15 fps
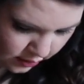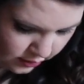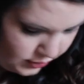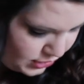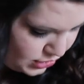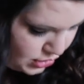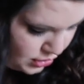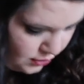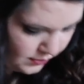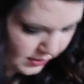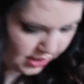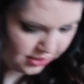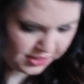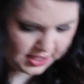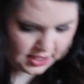I'll let you know
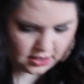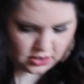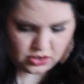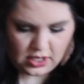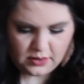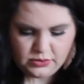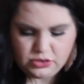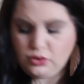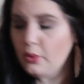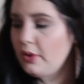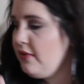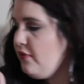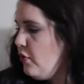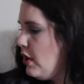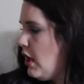what I think. So that was
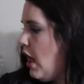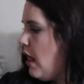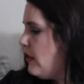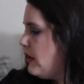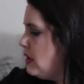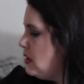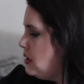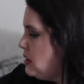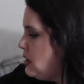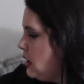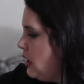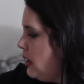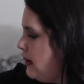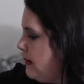$24.